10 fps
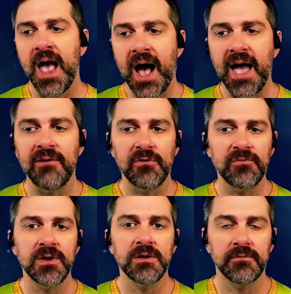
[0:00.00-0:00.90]
I have
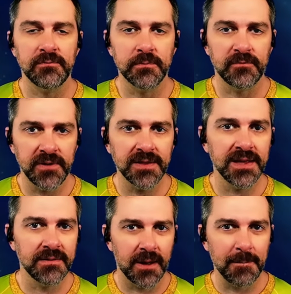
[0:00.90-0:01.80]
a
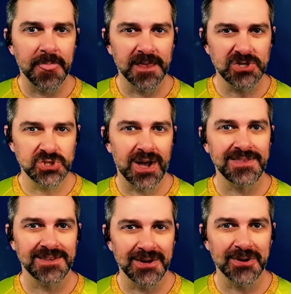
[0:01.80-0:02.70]
feeling the
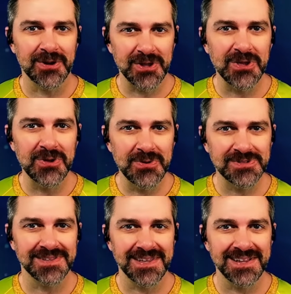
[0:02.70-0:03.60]
shot that they're going to
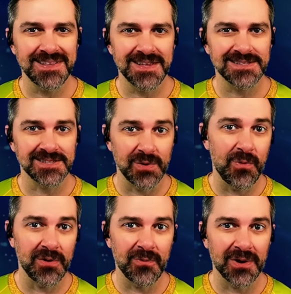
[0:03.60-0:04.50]
use at the end of this is the
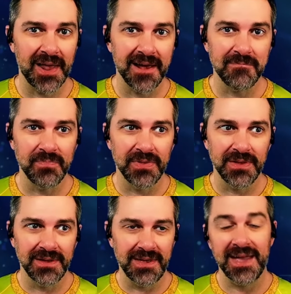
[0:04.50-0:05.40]
one where, like,
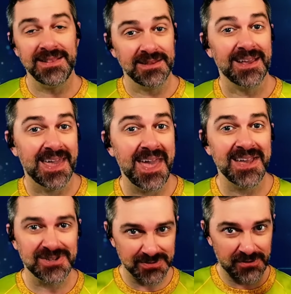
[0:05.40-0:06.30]
in the
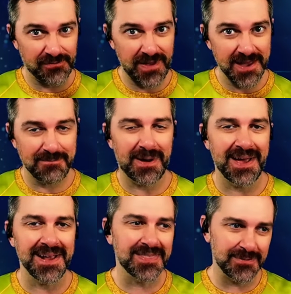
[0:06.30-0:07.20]
cage, it was a fake
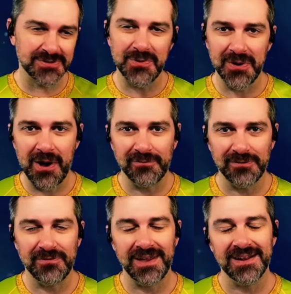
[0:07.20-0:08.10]
Pike that was going off
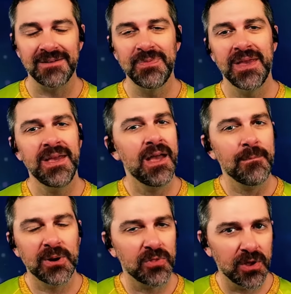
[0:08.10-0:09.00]
with Vina.
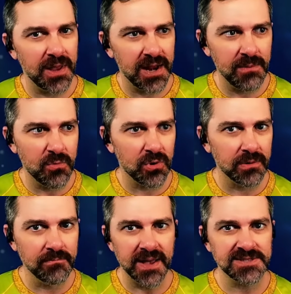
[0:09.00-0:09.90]
But are there any
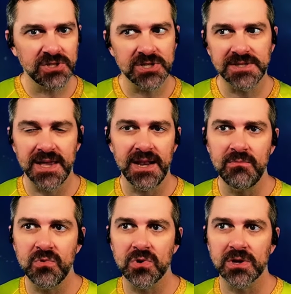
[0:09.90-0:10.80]
more messages, any
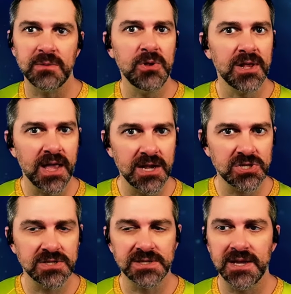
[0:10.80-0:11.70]
more
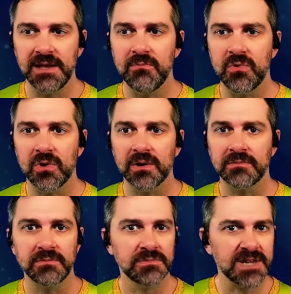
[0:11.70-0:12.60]
communications, any
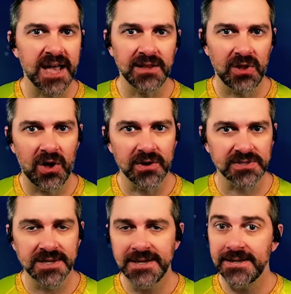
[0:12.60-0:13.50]
more
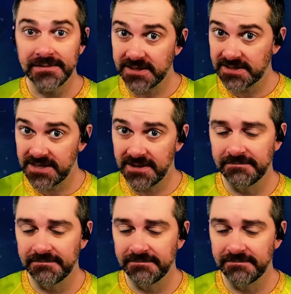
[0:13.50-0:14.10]
dialogues? Let's see.